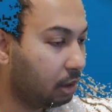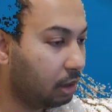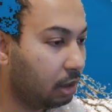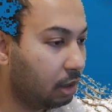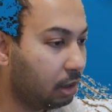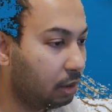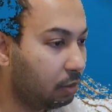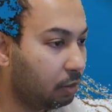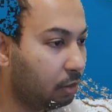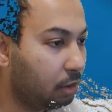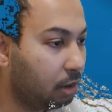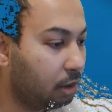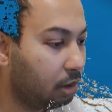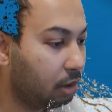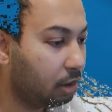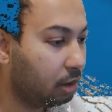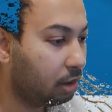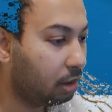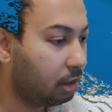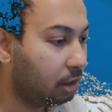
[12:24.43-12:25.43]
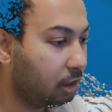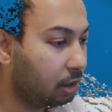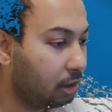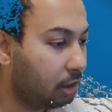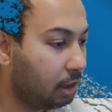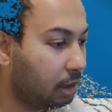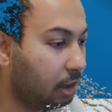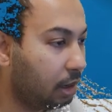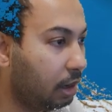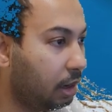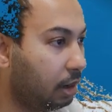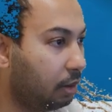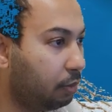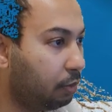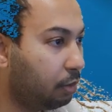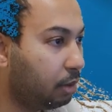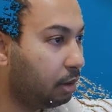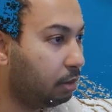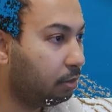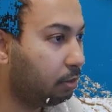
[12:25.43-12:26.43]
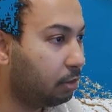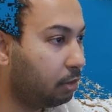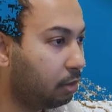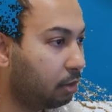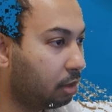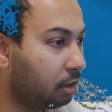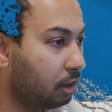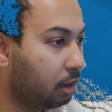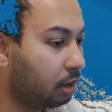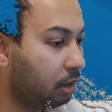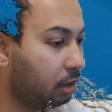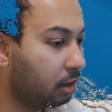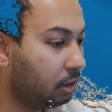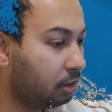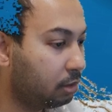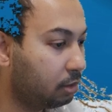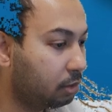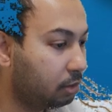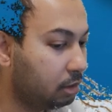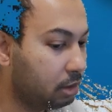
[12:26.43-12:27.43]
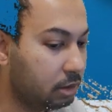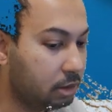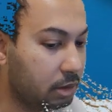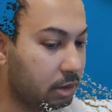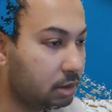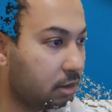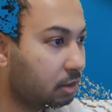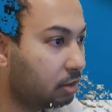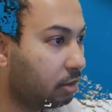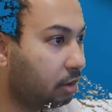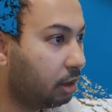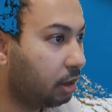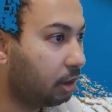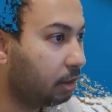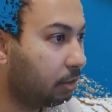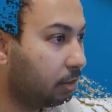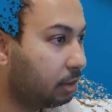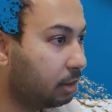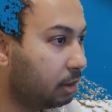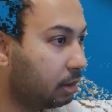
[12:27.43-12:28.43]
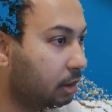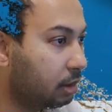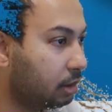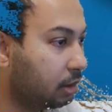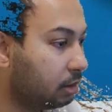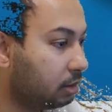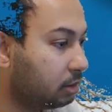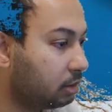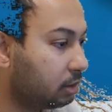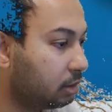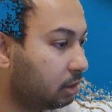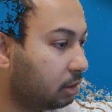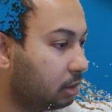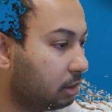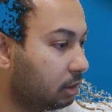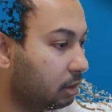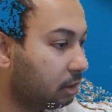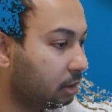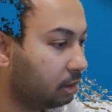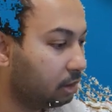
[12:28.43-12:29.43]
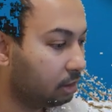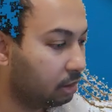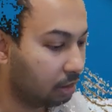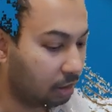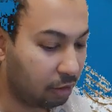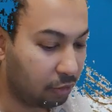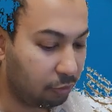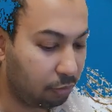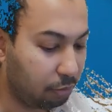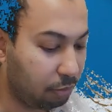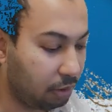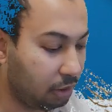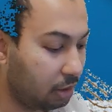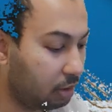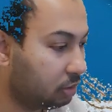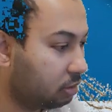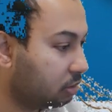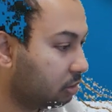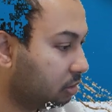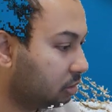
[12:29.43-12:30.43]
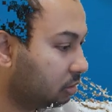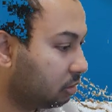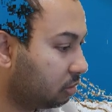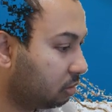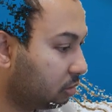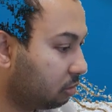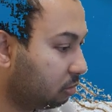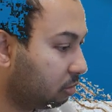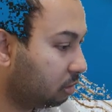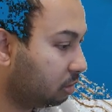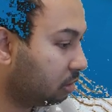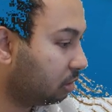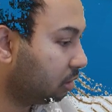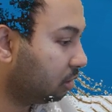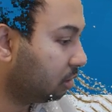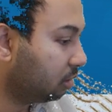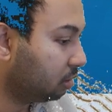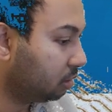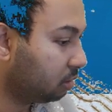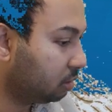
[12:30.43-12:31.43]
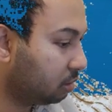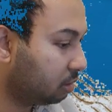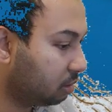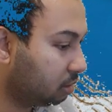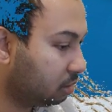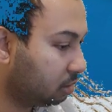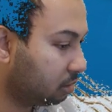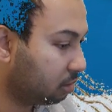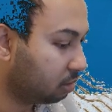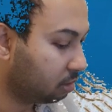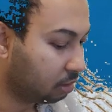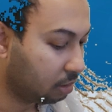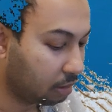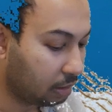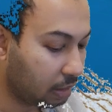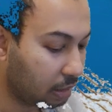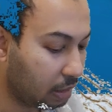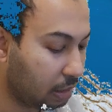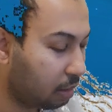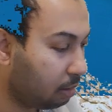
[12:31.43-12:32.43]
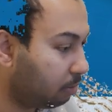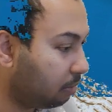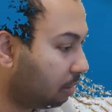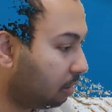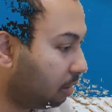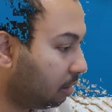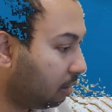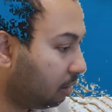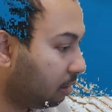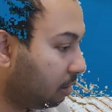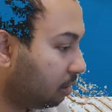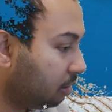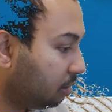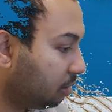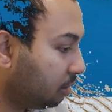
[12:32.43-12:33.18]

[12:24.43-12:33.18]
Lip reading: can add one more thing to this script, is the FPS, which is Gallium HUD.